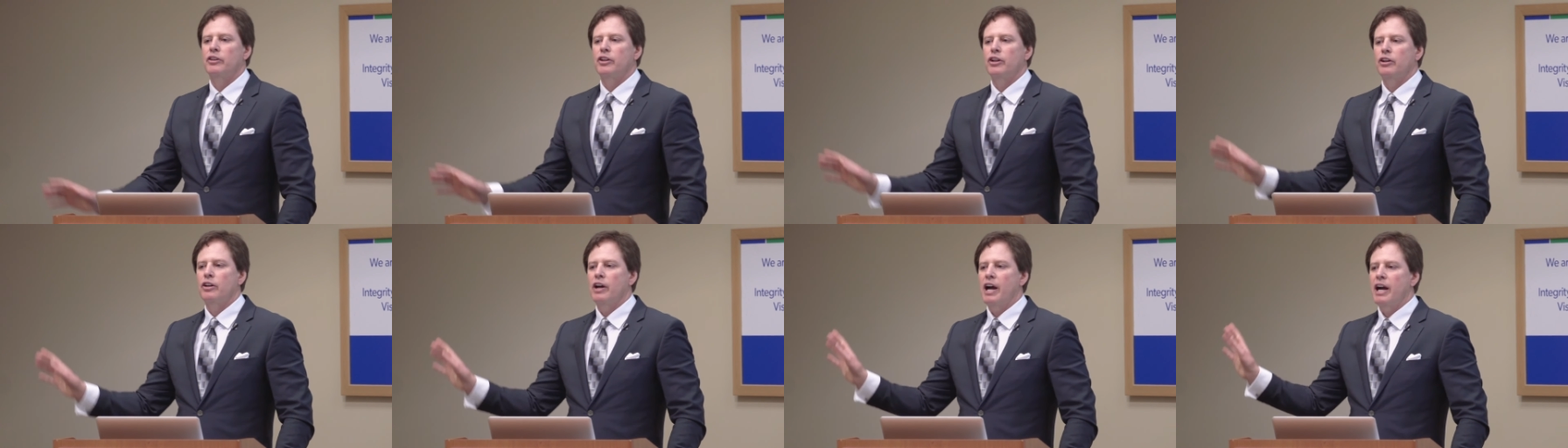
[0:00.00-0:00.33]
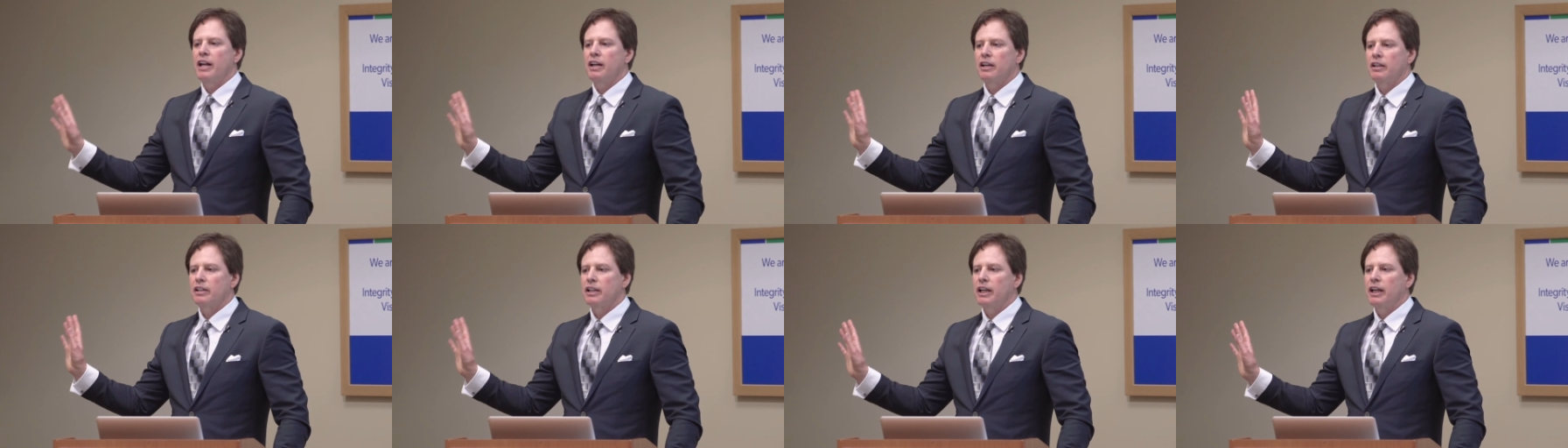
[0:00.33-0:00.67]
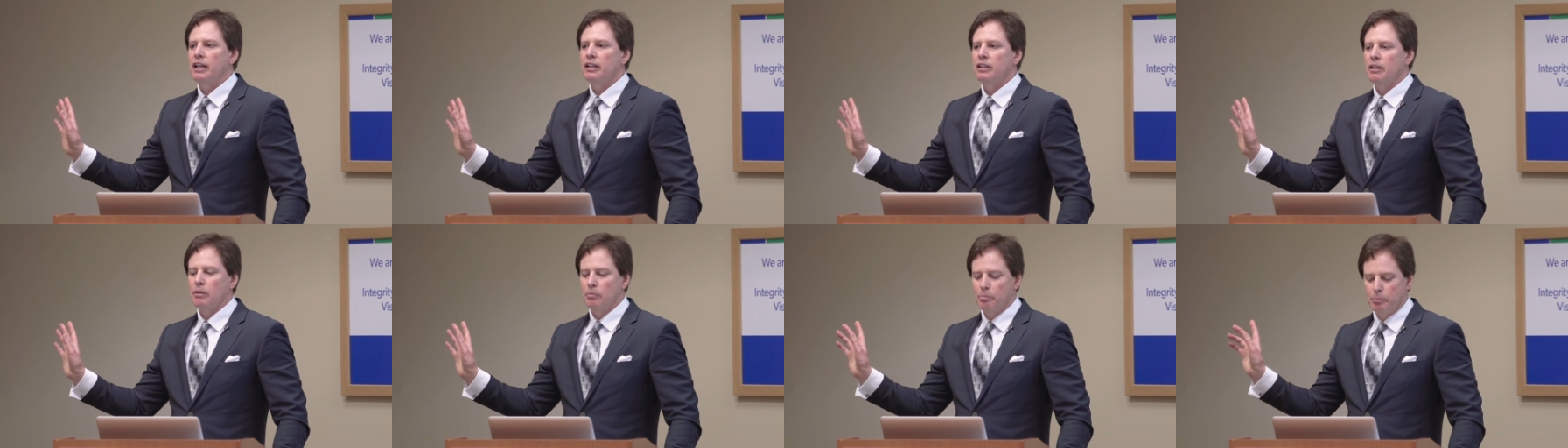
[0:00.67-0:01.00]
in the United
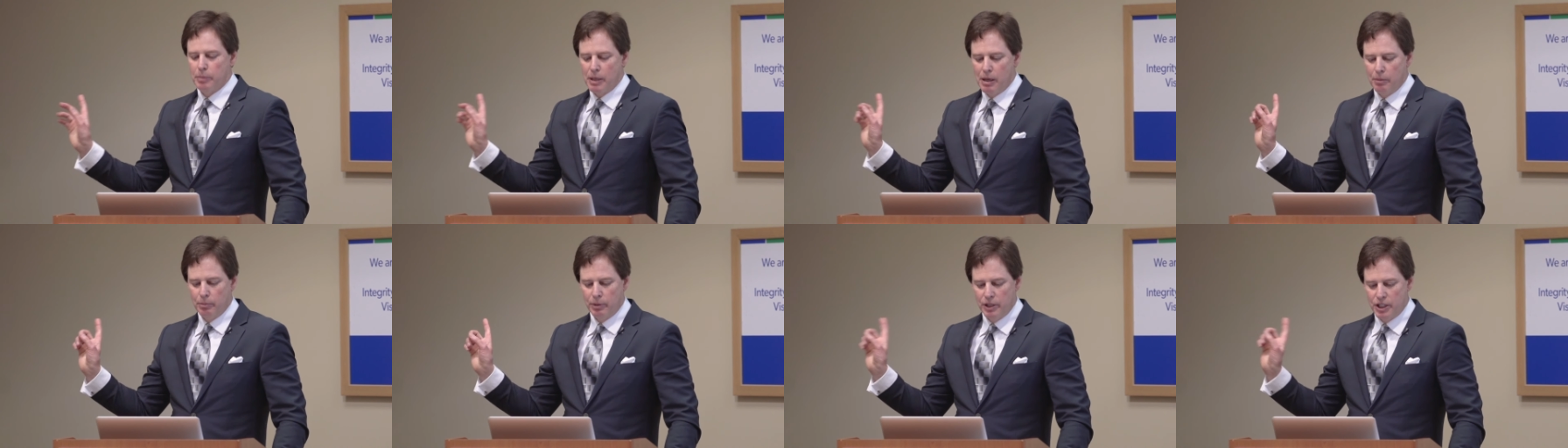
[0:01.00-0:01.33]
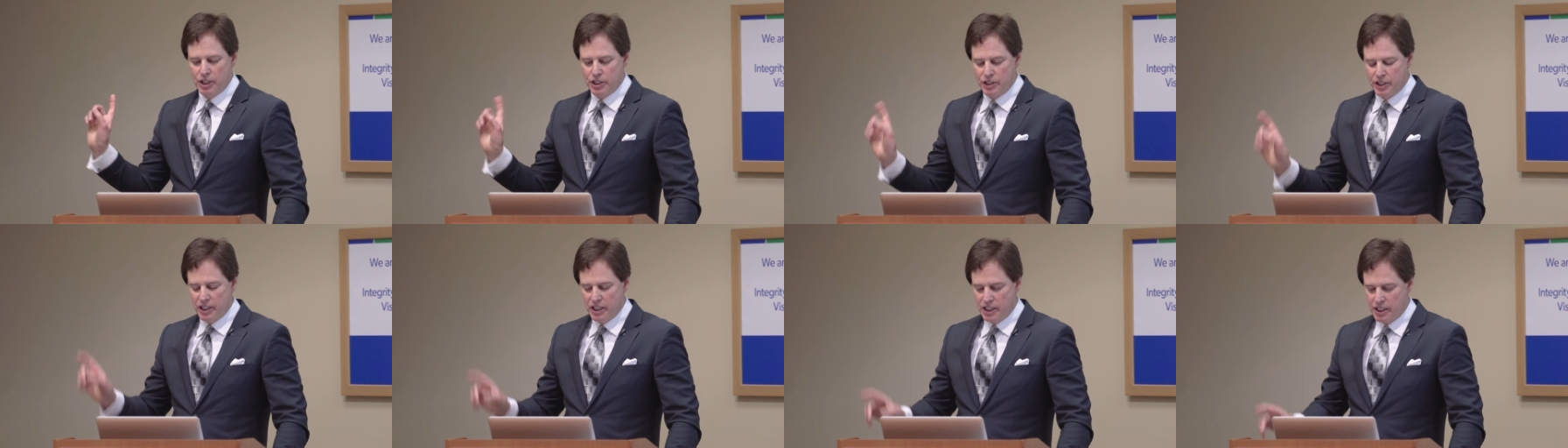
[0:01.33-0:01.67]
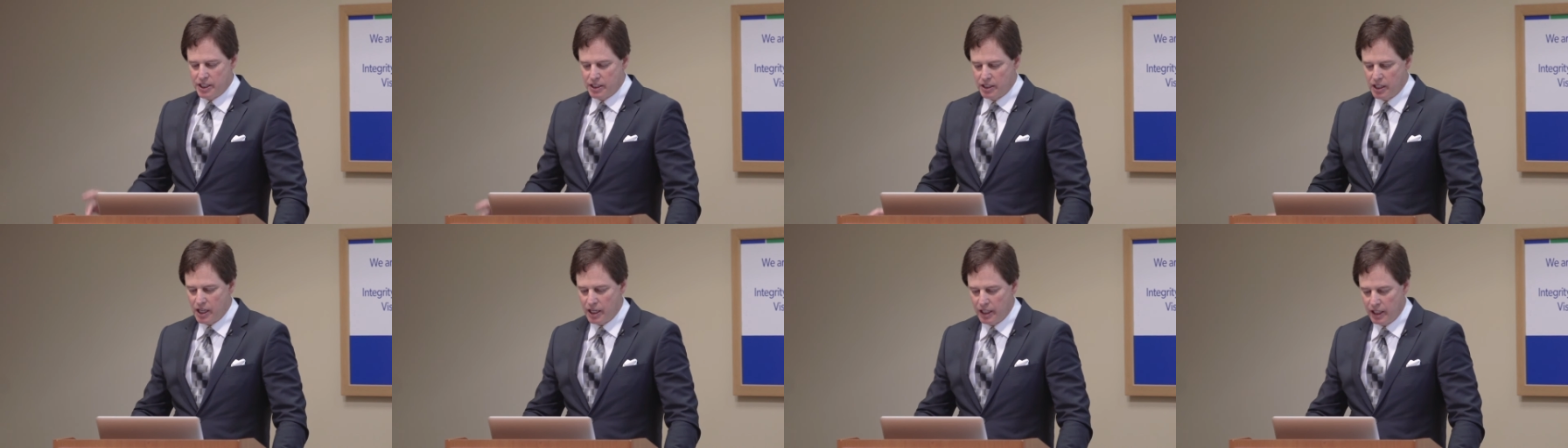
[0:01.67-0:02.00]
Kingdom published
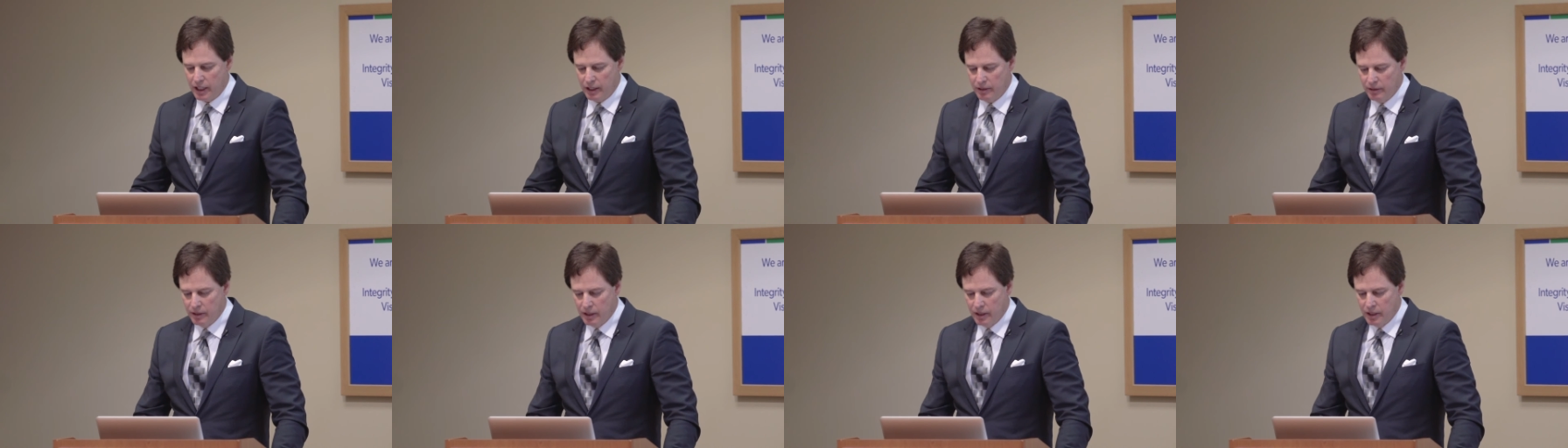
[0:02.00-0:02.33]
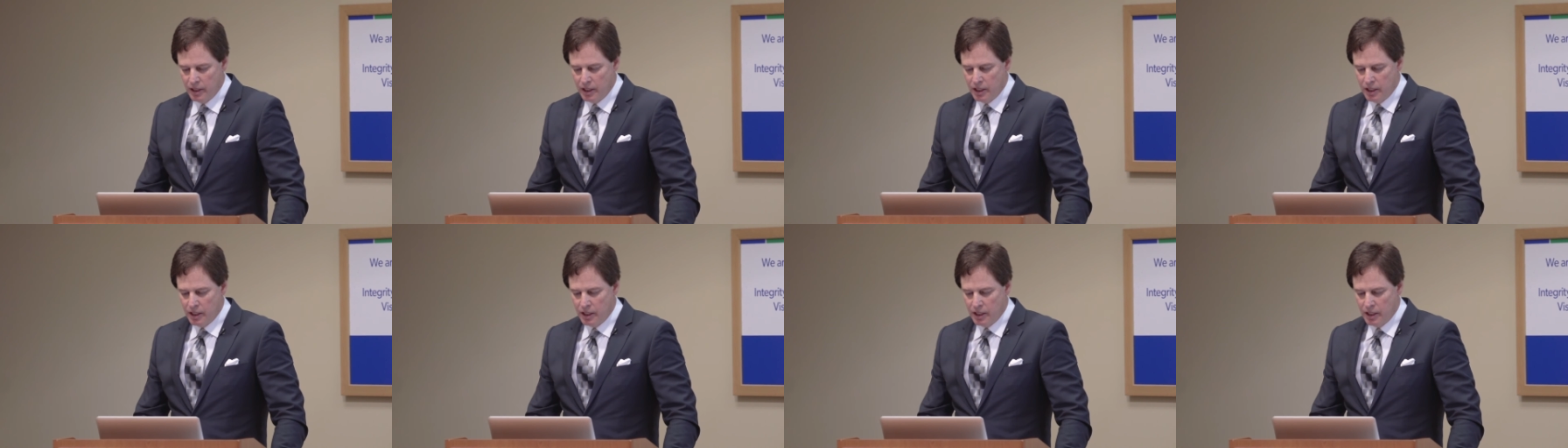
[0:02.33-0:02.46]
this study.